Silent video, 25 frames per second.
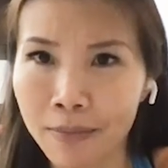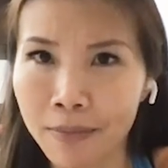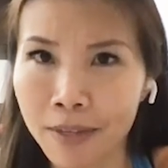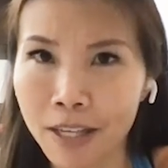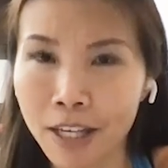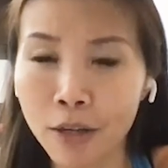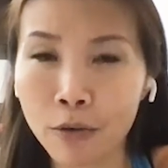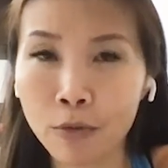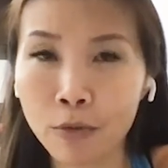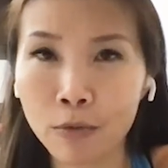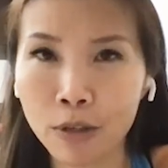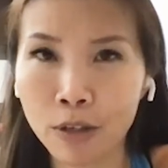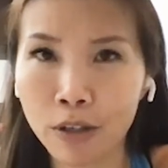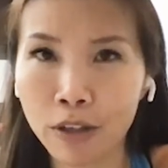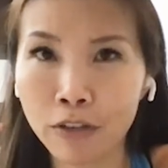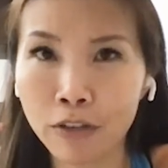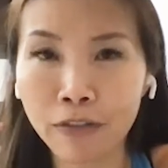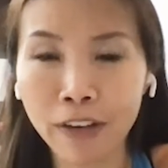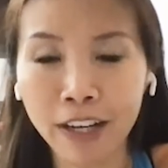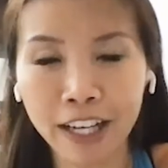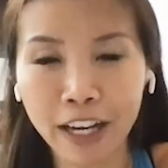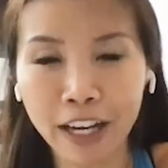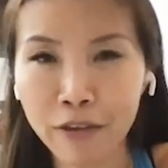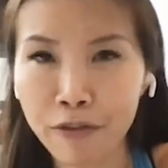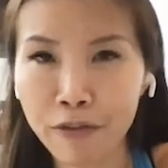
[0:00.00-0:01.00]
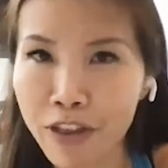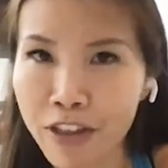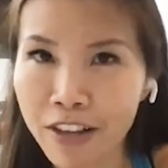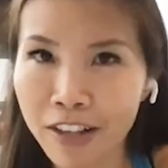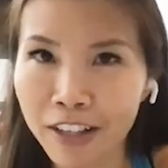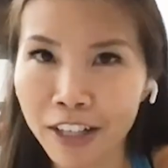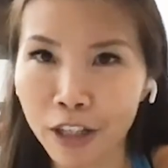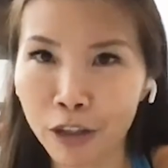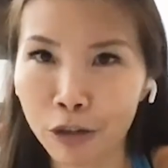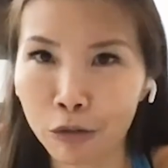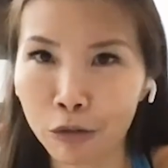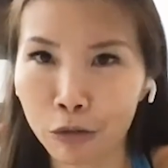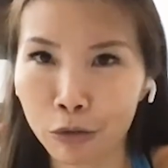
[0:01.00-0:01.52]
it will affect everything
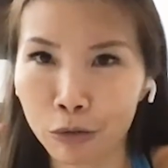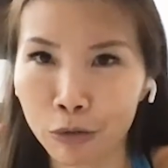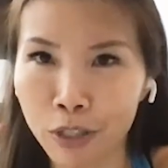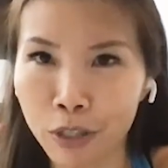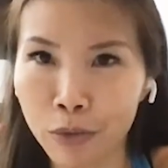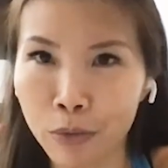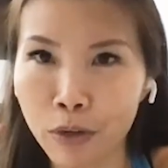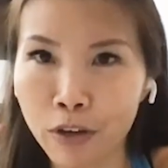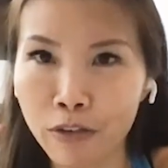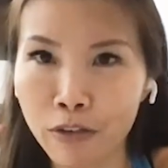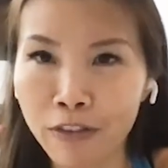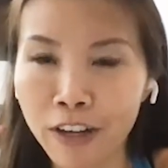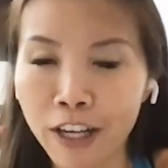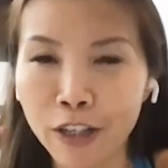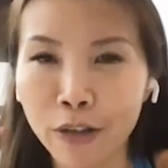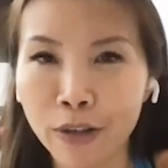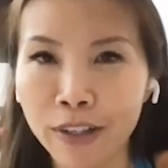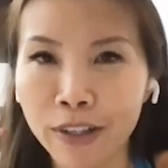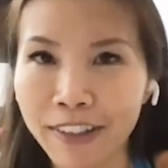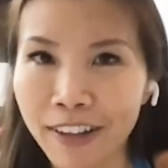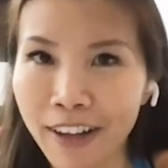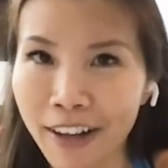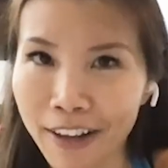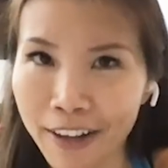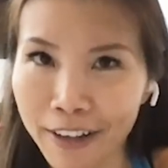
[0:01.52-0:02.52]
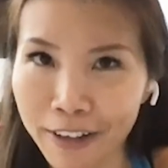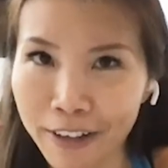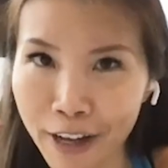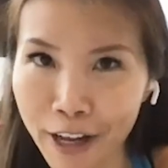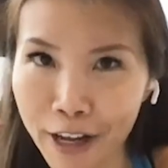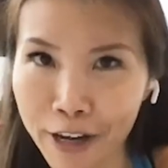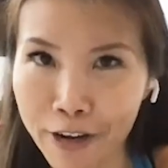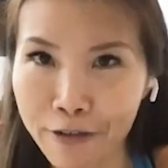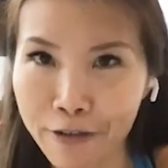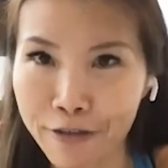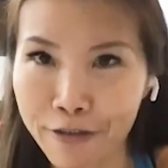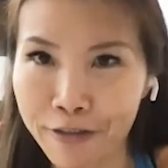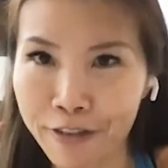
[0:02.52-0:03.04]
that you do. It will affect your entire
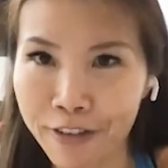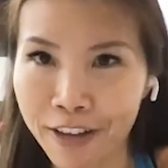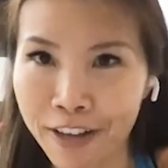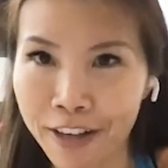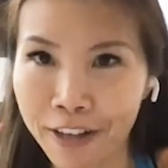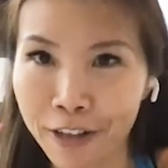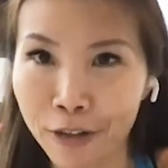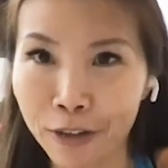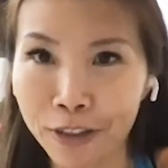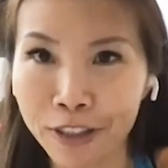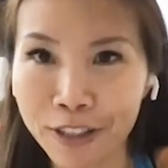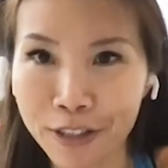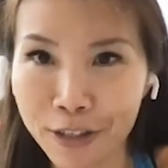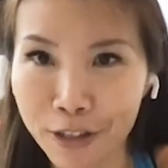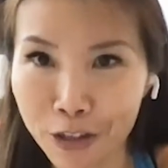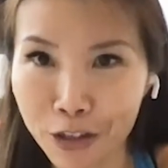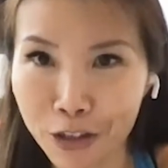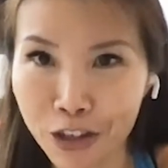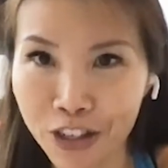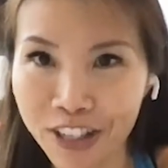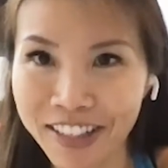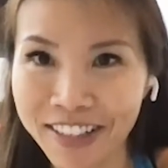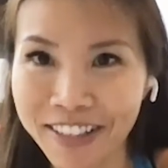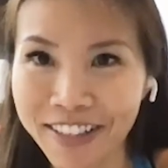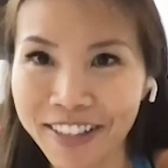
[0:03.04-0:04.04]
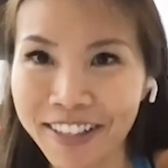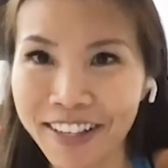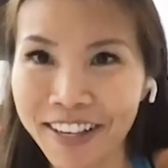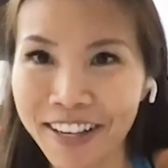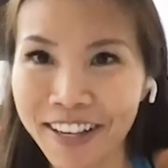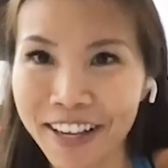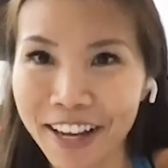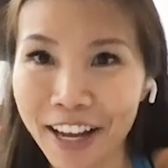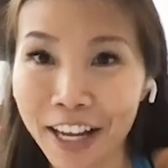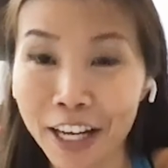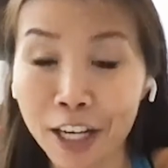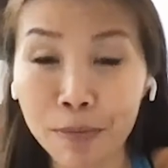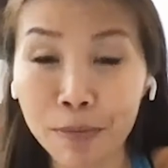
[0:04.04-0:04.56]
life and your decisions
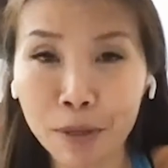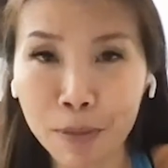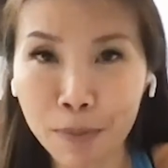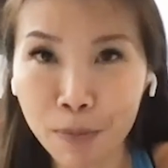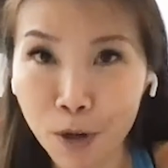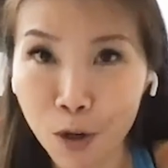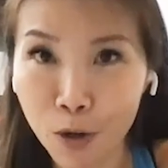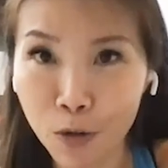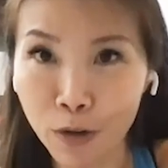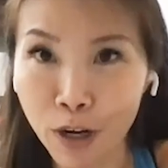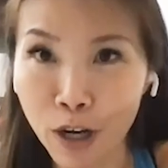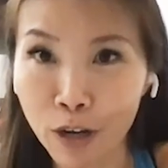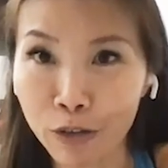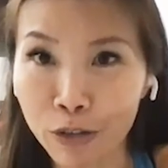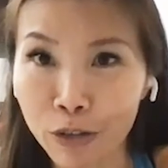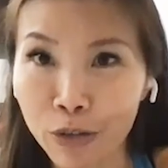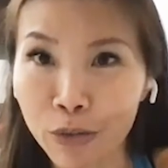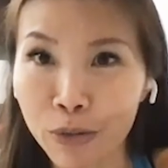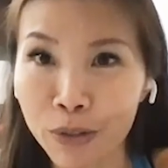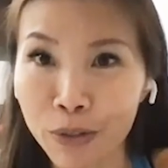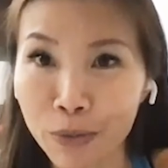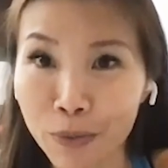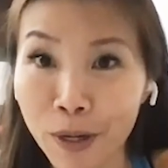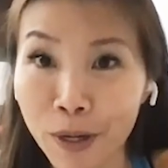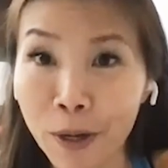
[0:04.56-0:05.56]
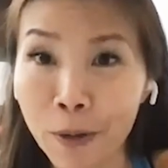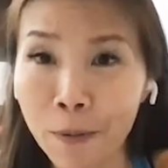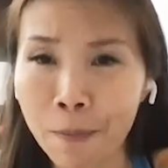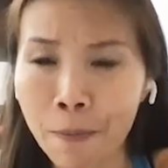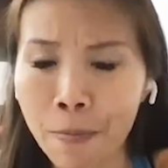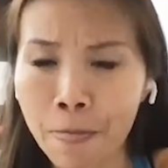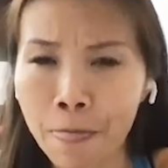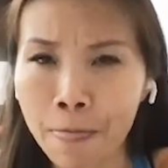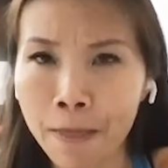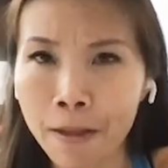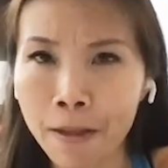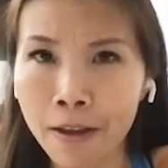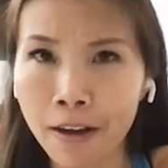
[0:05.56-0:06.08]
and the people around you as well.
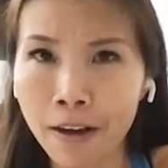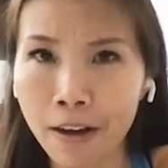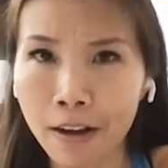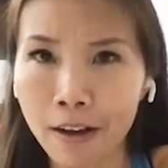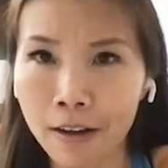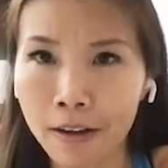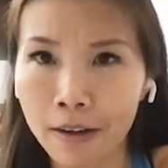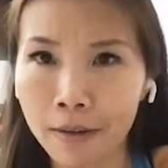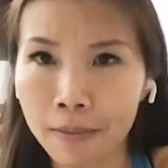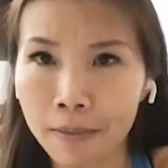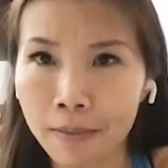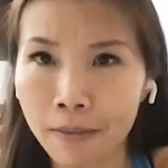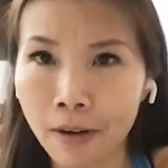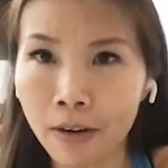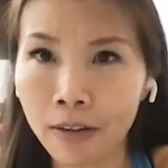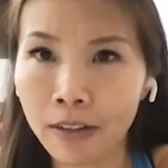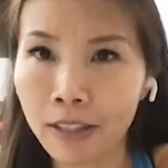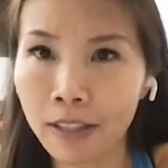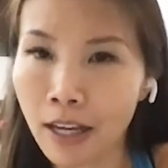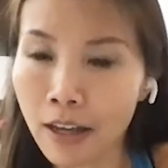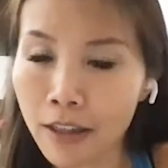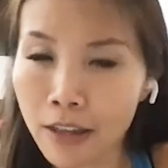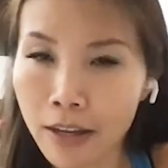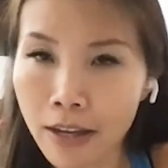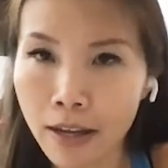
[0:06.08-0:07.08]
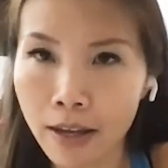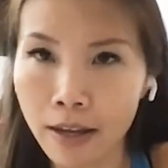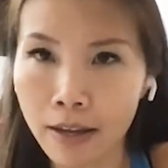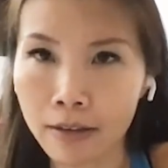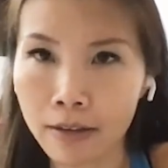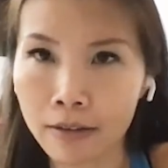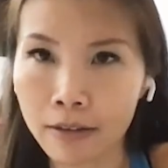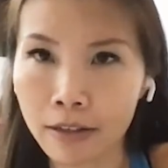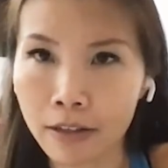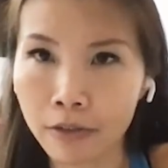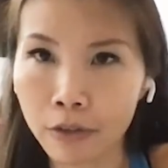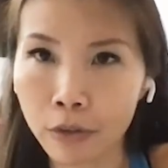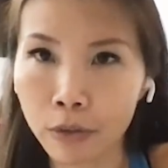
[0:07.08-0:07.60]
On the other
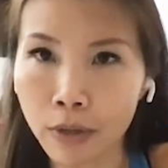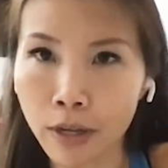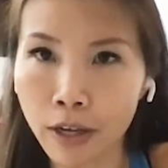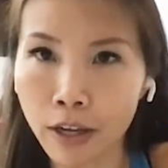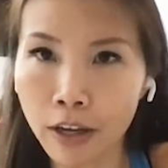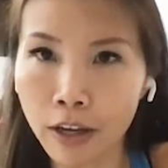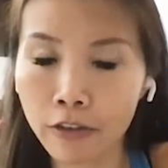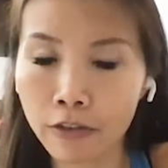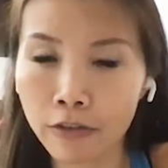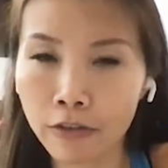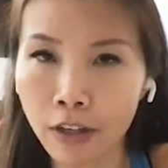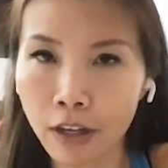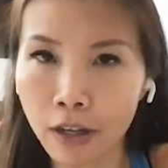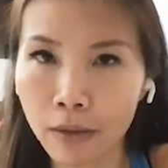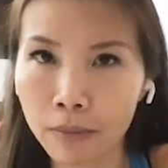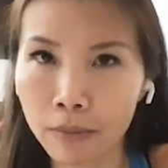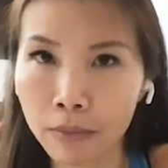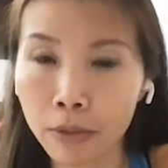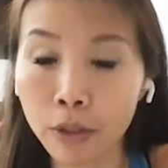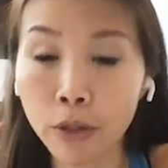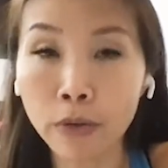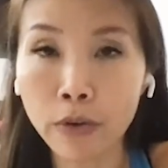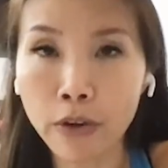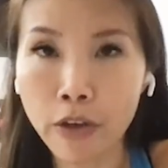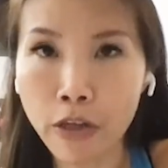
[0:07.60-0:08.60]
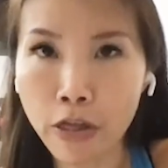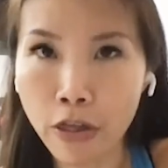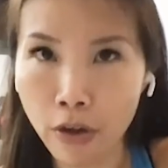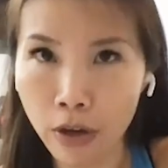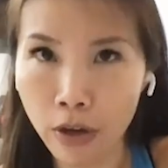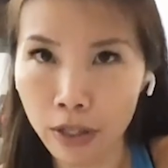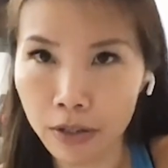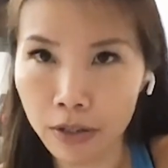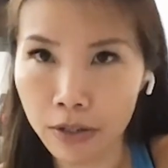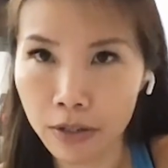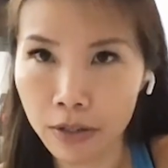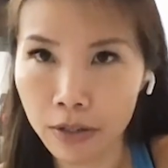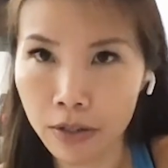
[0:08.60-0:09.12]
hand, if you have pure
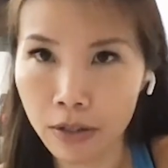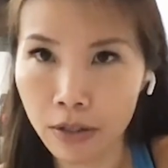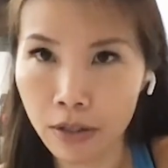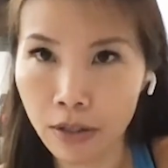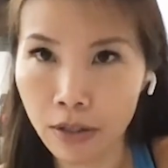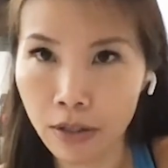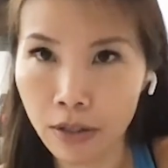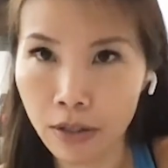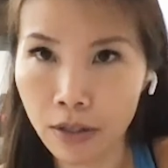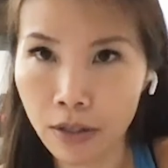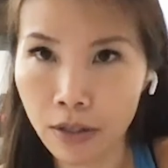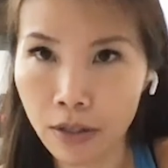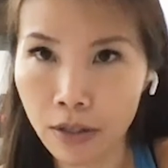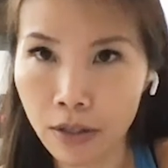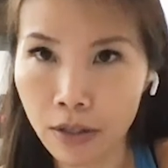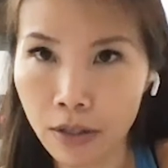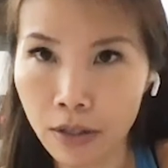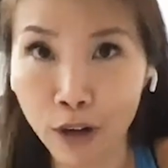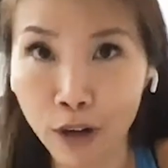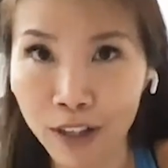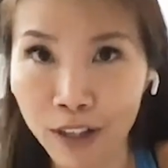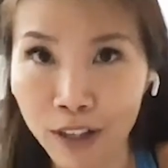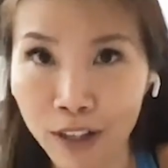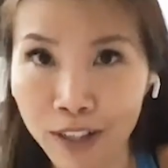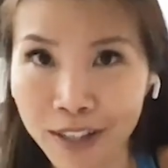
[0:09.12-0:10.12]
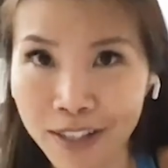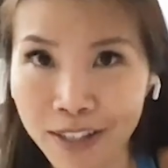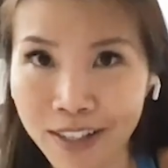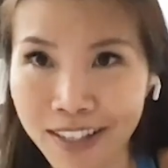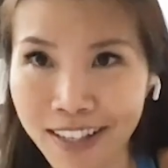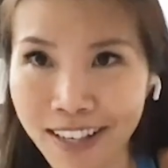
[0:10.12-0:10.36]
thoughts, happy thoughts,